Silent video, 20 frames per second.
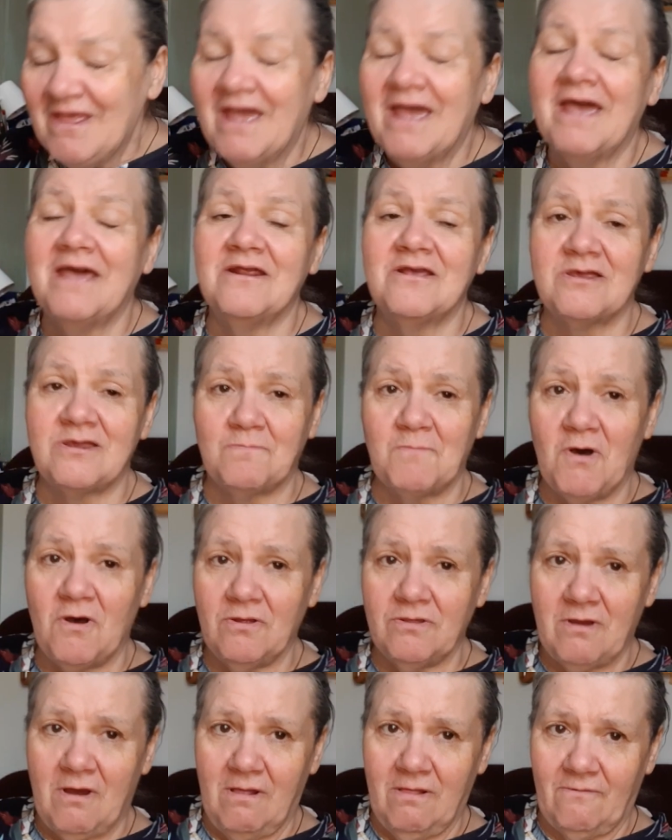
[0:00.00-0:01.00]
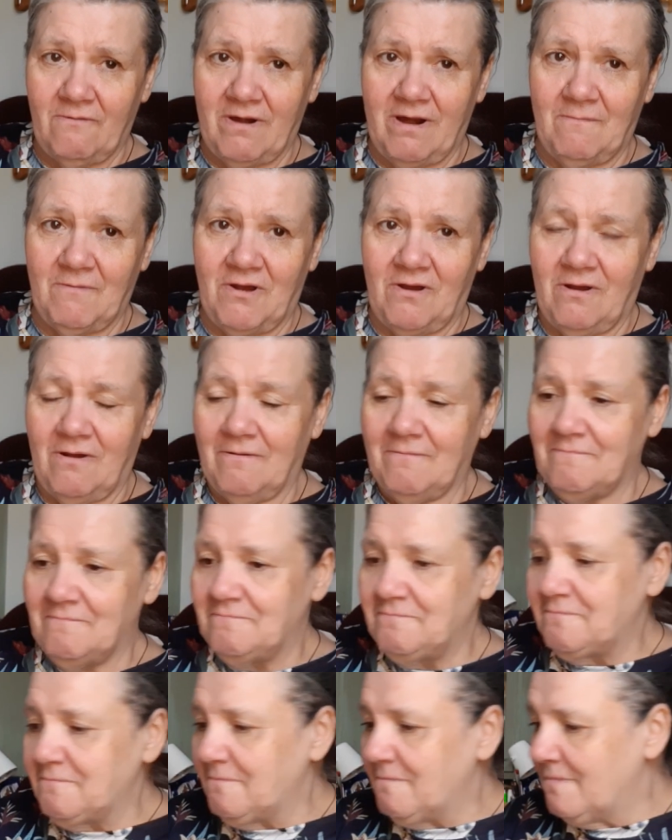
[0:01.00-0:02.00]
and a small Dollarama haul.
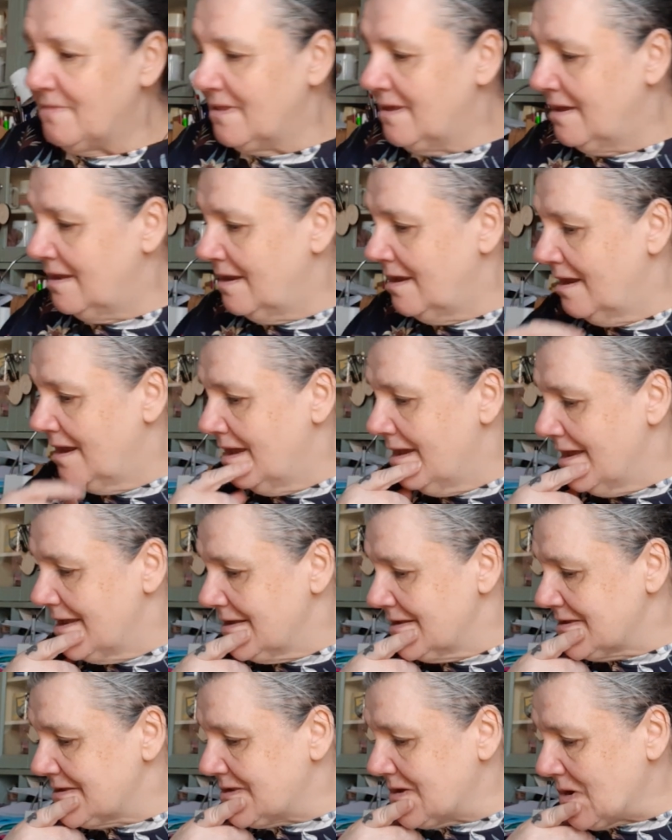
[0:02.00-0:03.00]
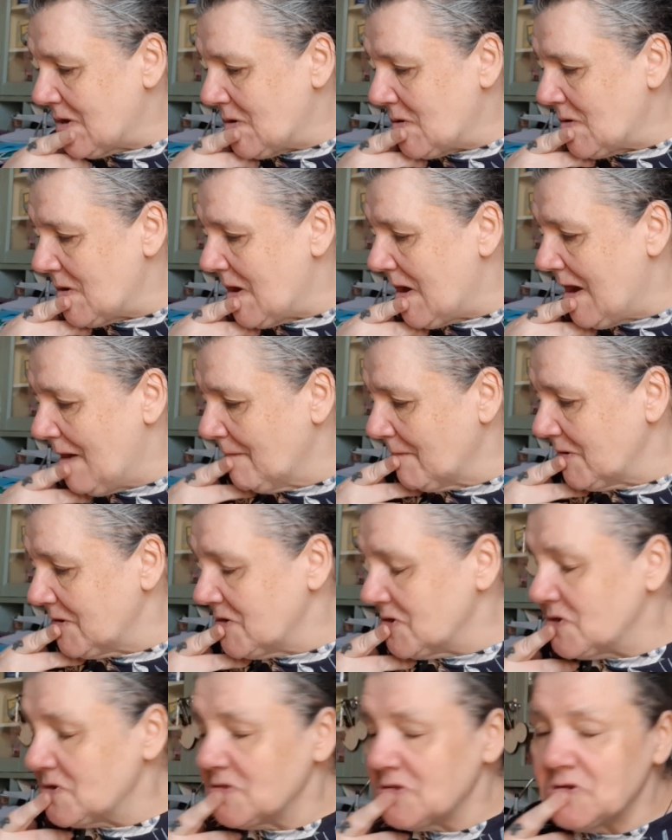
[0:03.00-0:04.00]
So I'm going to
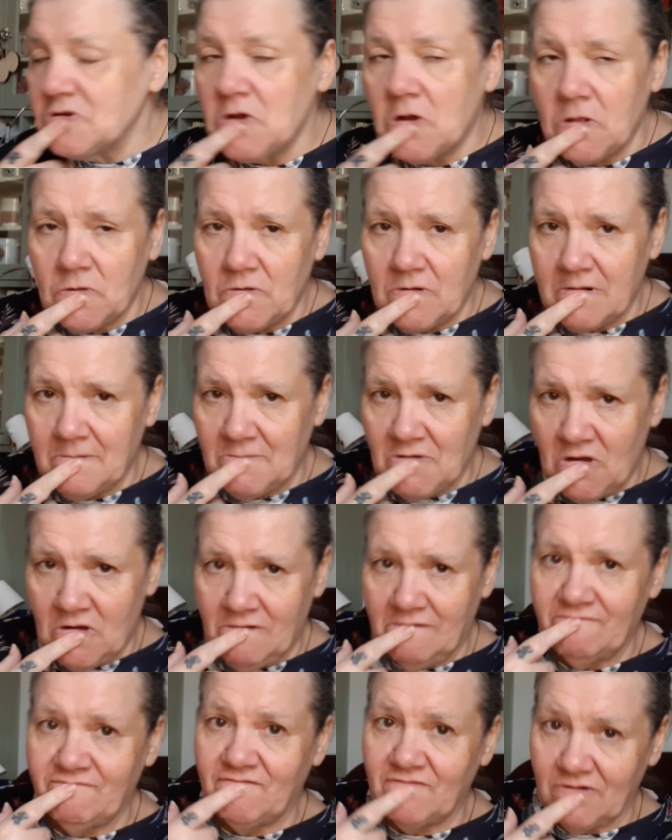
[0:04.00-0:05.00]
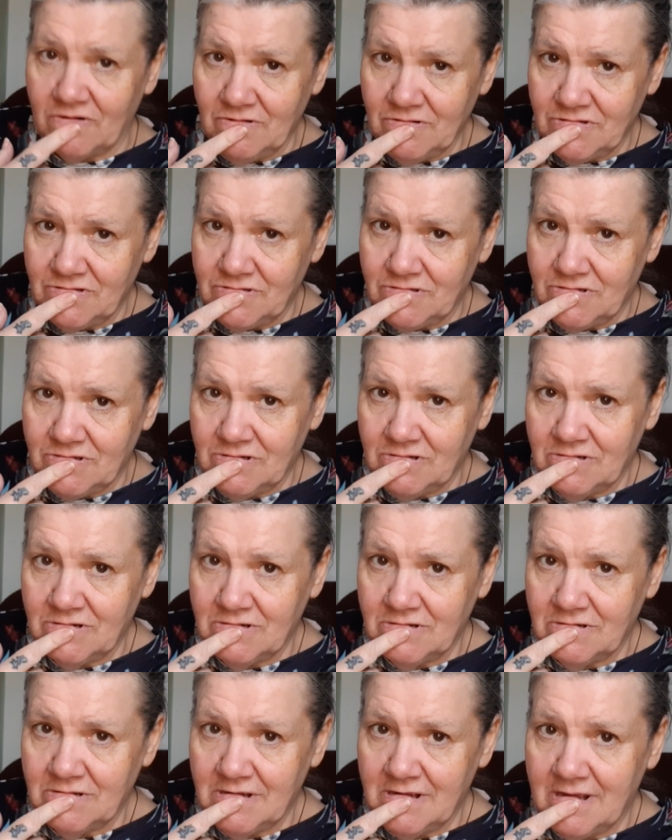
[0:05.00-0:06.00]
do the Dollarama haul first.
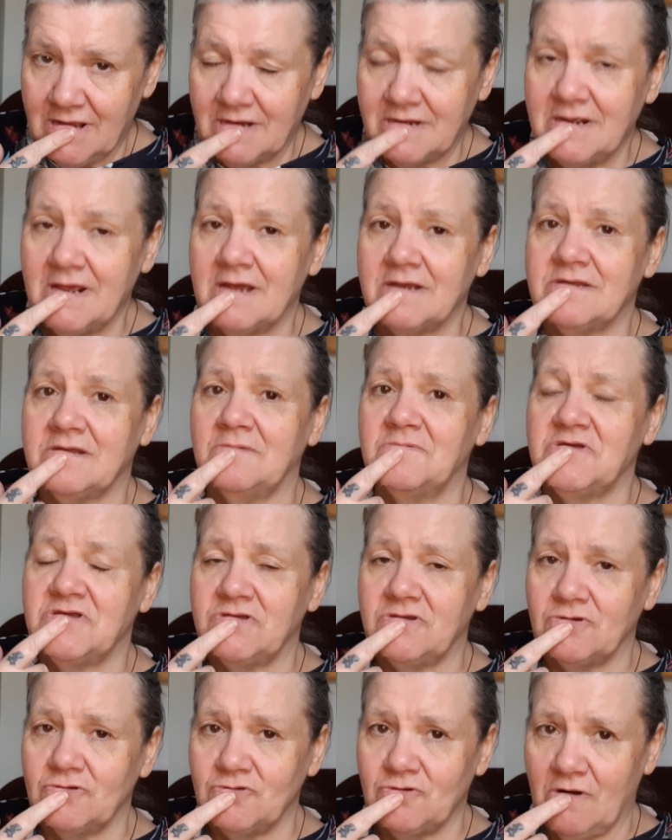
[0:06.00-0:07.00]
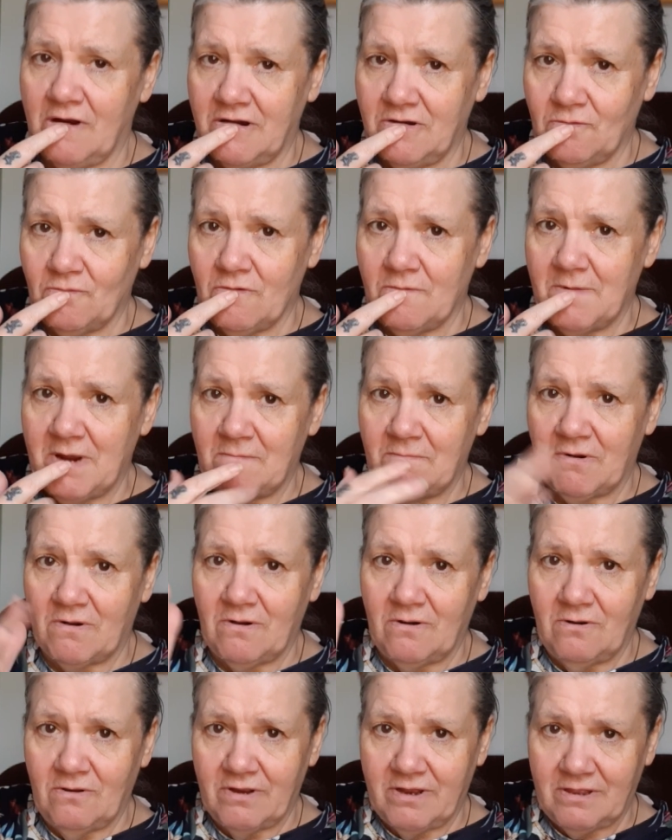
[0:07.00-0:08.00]
And yes, I'm still trying to remember to
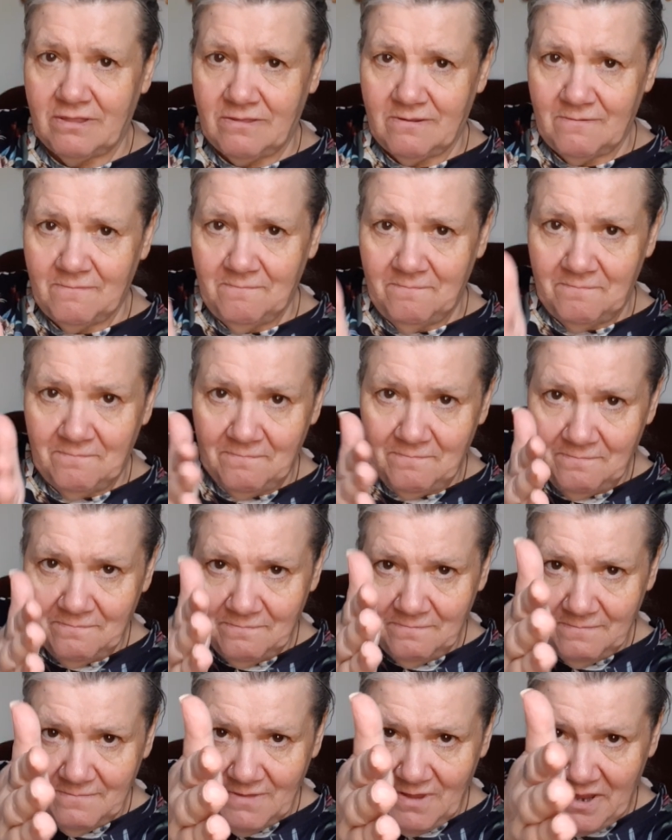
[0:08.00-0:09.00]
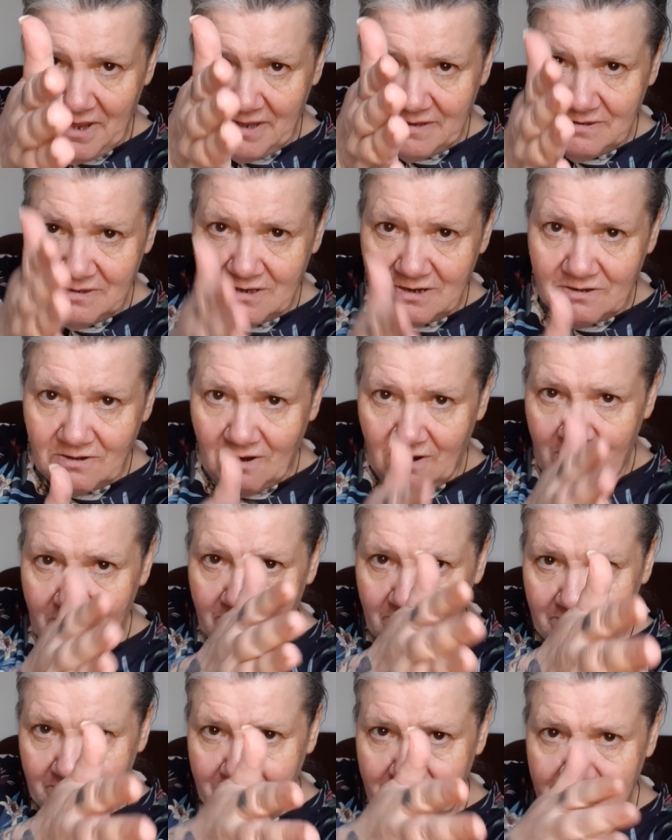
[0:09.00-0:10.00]
look at the lens and not
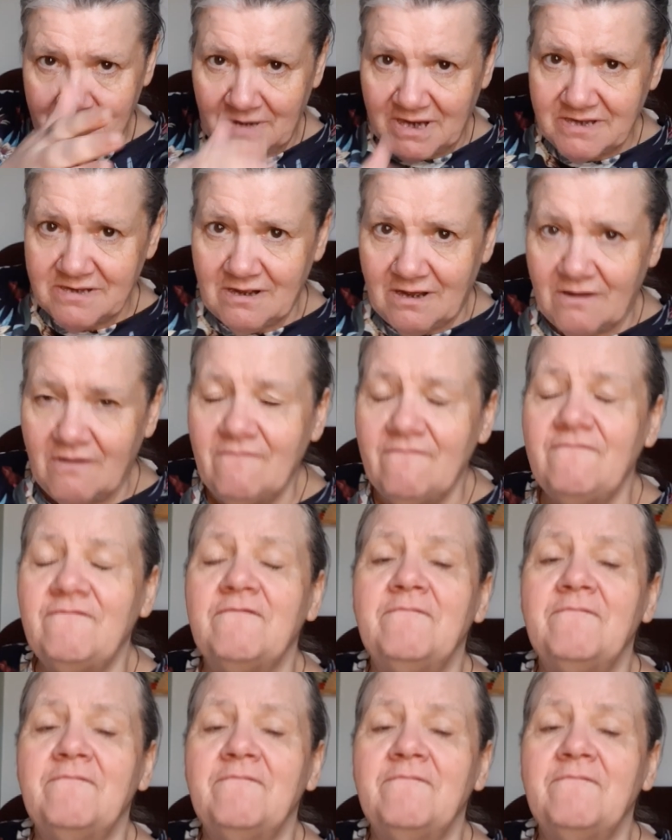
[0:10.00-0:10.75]
myself.